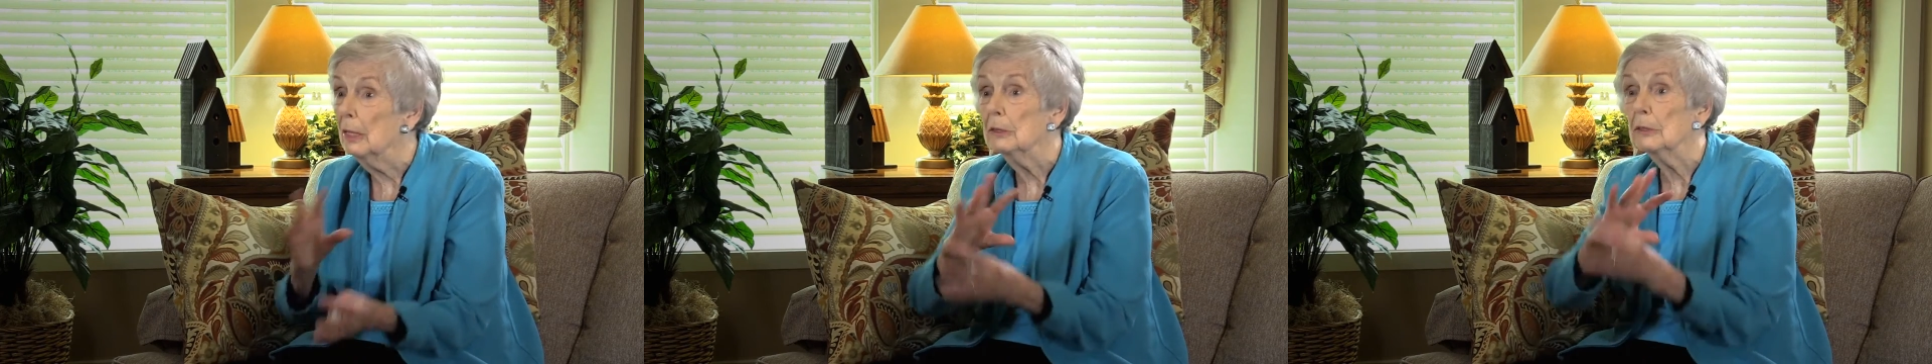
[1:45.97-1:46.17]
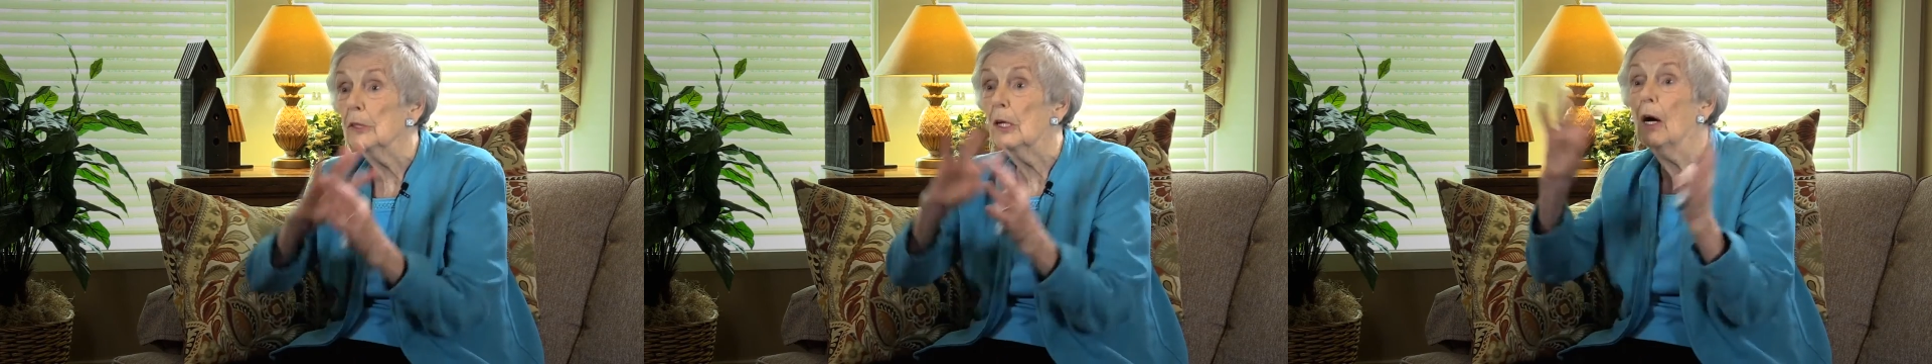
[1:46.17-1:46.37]

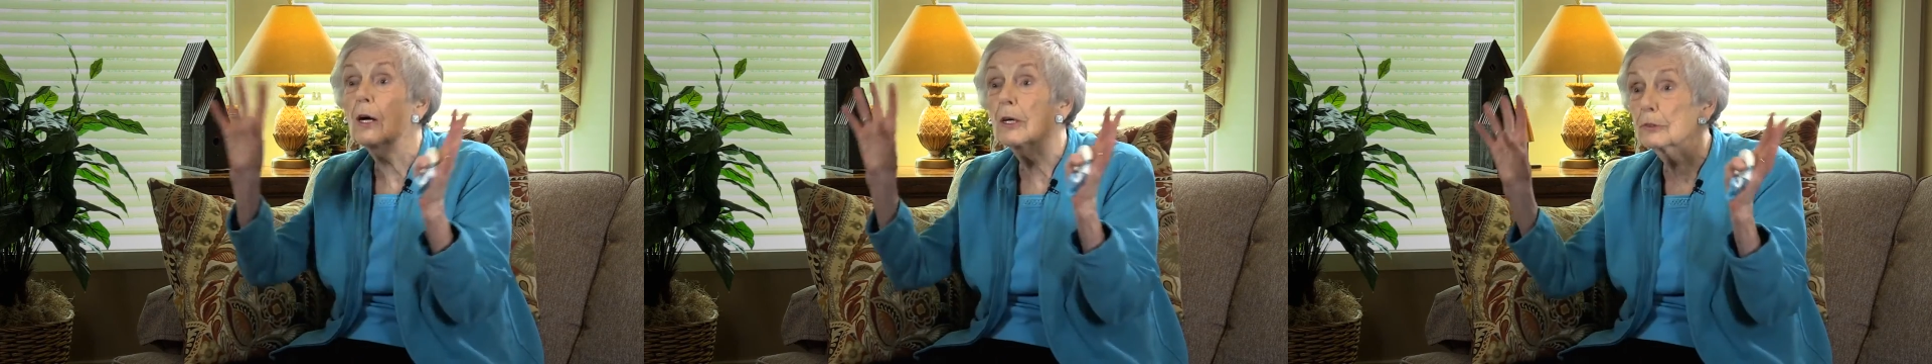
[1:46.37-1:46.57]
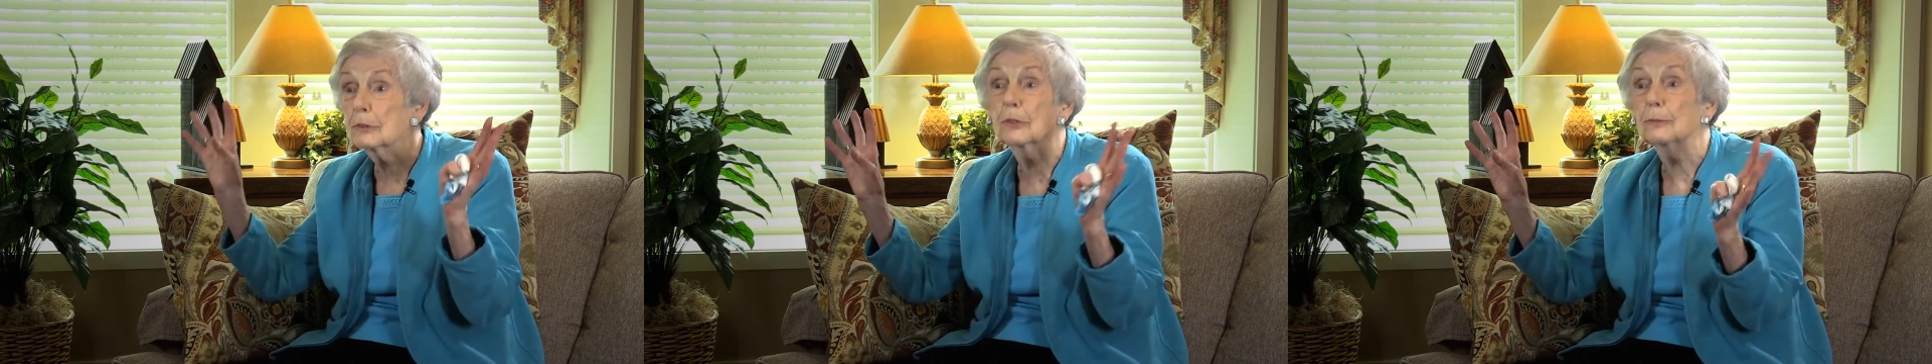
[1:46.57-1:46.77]

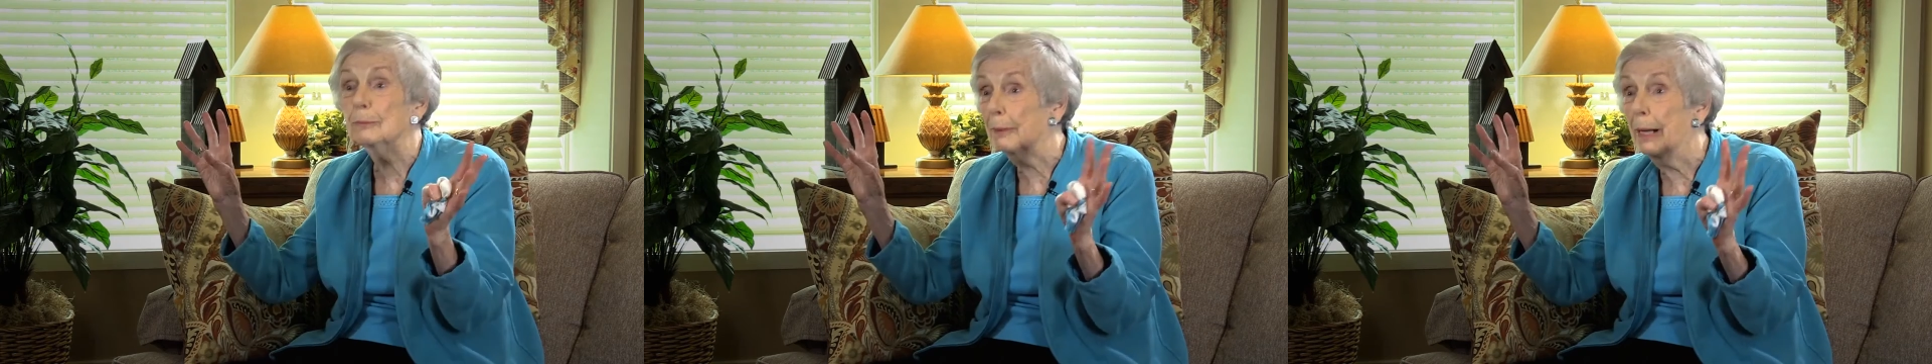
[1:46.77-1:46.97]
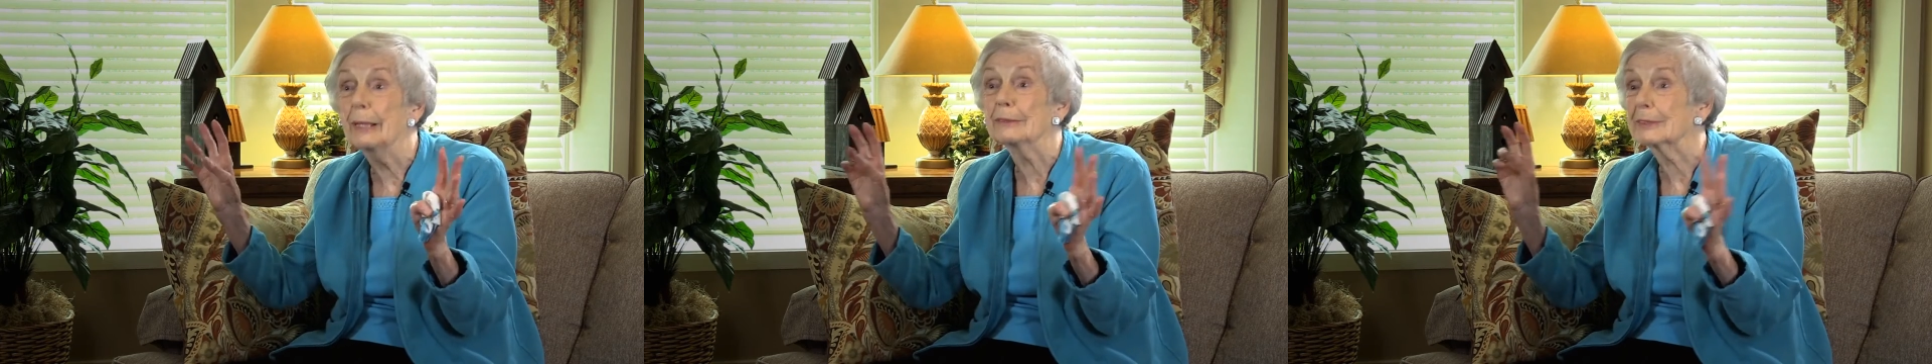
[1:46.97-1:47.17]
larger
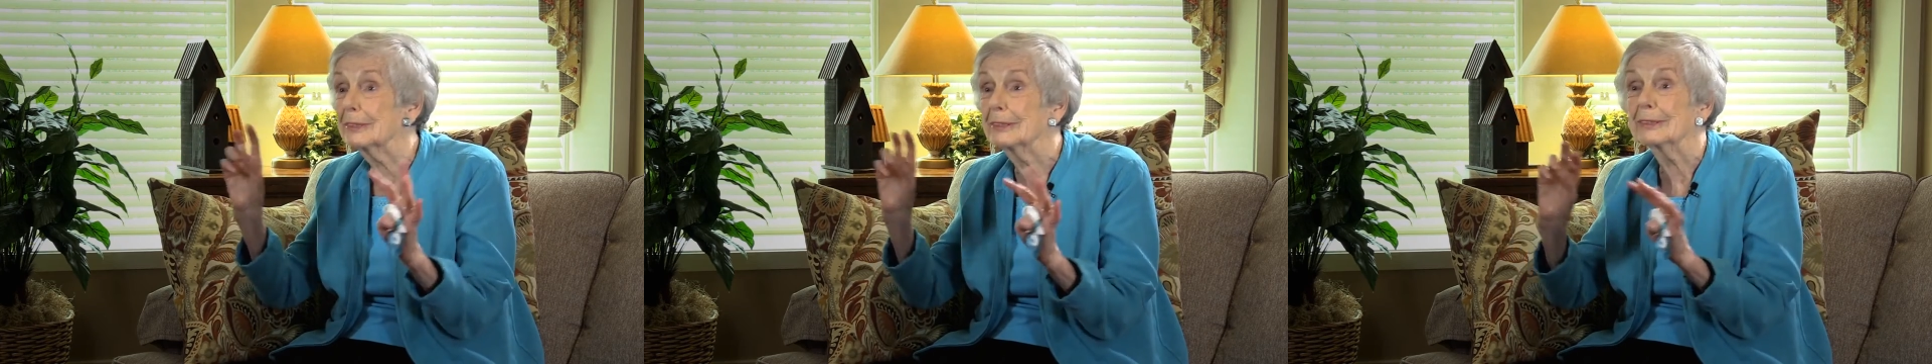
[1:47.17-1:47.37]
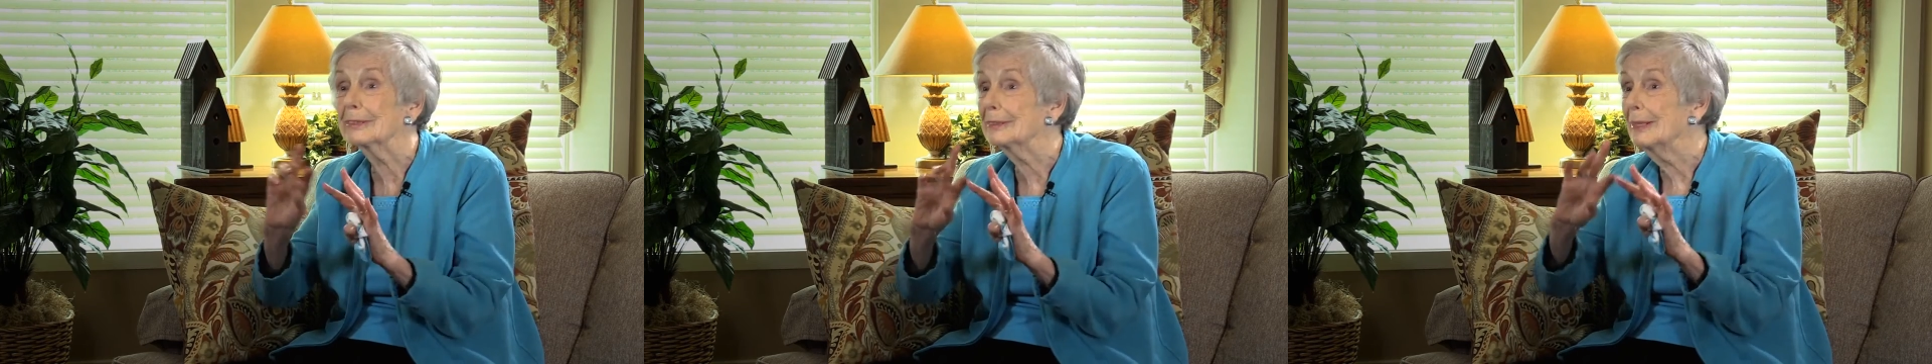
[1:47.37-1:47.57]

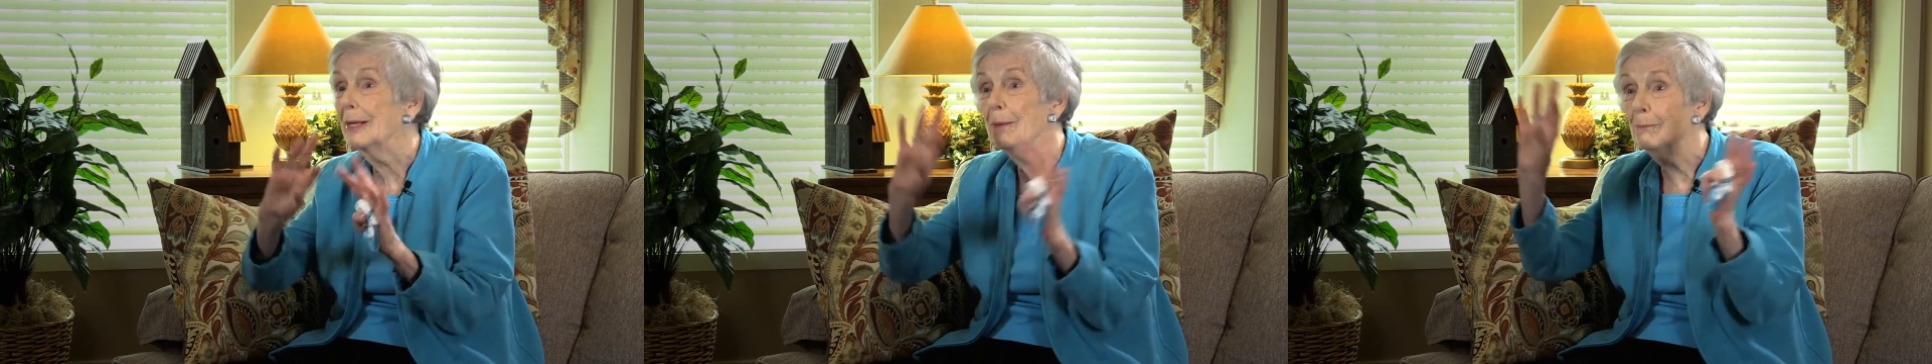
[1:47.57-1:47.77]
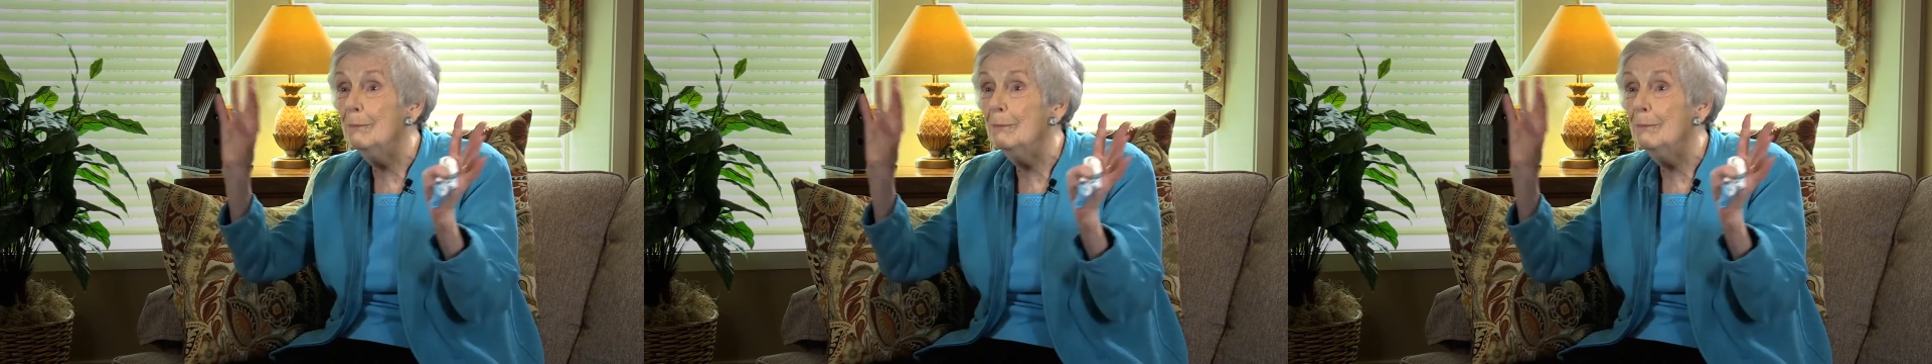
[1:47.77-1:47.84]
buses,